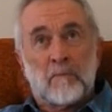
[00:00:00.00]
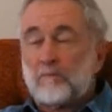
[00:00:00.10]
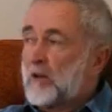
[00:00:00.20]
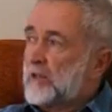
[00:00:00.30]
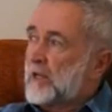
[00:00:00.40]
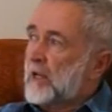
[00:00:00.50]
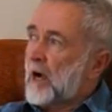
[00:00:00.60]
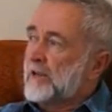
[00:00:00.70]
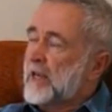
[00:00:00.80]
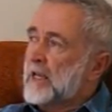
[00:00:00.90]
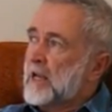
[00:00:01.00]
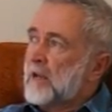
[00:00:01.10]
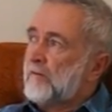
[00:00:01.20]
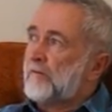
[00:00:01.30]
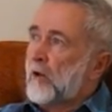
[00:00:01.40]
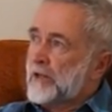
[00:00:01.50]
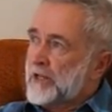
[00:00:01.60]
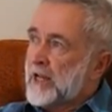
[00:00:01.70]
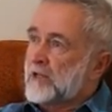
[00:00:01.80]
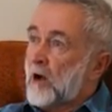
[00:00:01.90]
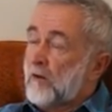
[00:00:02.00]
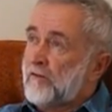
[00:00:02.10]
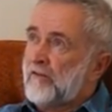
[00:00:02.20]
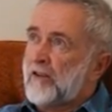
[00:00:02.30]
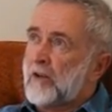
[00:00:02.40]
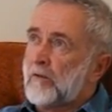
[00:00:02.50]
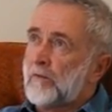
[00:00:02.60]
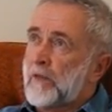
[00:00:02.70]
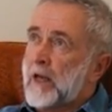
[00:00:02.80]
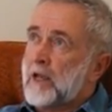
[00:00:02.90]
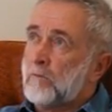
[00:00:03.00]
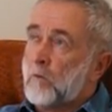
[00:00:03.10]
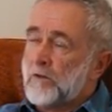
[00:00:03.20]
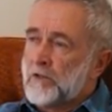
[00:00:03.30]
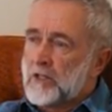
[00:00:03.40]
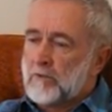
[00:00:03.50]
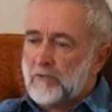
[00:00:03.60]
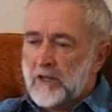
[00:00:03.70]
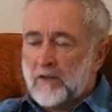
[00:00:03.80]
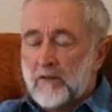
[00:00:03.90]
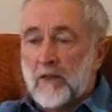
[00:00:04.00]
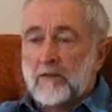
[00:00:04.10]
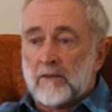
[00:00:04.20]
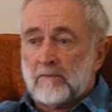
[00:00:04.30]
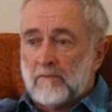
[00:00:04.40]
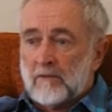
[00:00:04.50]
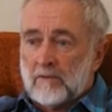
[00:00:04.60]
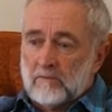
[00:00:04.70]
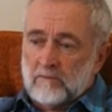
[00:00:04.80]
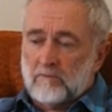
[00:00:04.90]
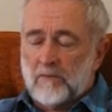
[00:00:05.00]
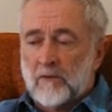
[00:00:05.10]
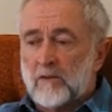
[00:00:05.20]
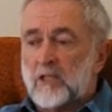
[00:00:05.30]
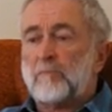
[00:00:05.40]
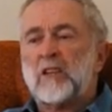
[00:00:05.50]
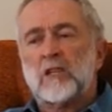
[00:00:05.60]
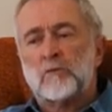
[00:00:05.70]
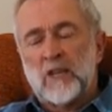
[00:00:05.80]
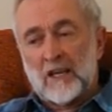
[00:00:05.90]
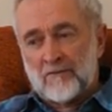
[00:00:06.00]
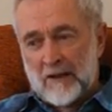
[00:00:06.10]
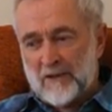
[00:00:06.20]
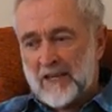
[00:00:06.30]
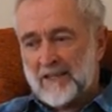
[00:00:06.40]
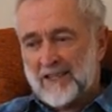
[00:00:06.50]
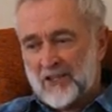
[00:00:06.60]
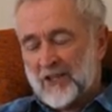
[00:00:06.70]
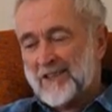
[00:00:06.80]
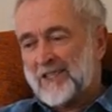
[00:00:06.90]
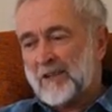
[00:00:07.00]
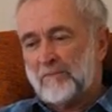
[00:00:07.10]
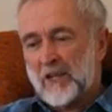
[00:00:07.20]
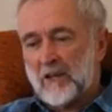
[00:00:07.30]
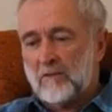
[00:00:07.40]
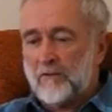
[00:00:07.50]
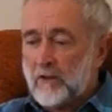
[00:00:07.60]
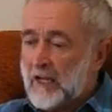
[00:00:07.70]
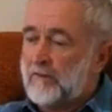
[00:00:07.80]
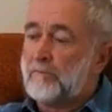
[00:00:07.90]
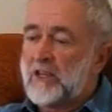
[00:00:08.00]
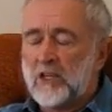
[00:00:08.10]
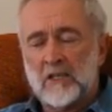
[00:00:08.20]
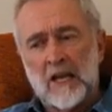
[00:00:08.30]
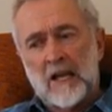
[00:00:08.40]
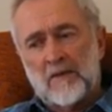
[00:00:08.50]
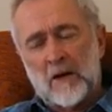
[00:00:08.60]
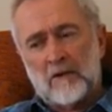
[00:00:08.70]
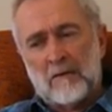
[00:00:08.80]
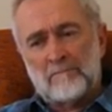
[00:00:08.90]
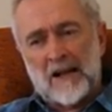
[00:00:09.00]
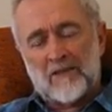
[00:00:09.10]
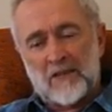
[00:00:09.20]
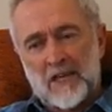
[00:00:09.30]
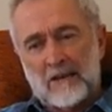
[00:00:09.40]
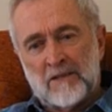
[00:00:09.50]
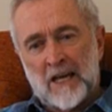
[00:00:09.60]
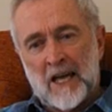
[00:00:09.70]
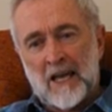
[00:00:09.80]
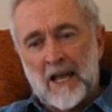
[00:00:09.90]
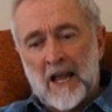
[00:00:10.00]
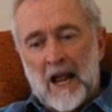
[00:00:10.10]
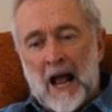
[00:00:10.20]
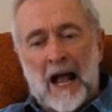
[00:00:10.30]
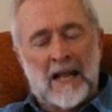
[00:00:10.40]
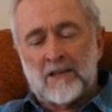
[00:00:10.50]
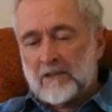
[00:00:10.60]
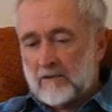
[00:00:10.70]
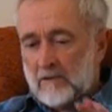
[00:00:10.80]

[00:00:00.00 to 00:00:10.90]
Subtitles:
But I think volunteers often feel they want somebody that's within grabbing distance, somebody who, if you leave a message, they'll get back the same day. And